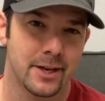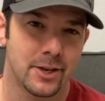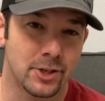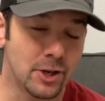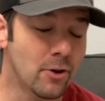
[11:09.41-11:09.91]

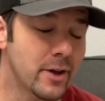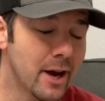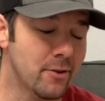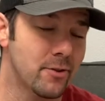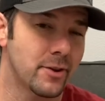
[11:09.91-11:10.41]
Do you know the
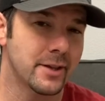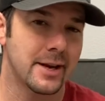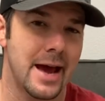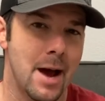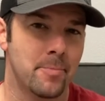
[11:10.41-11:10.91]
other thing that
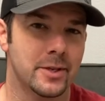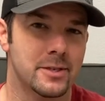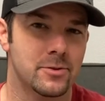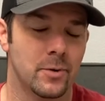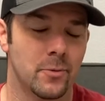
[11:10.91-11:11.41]

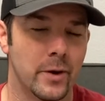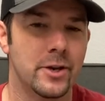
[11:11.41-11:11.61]
happens when we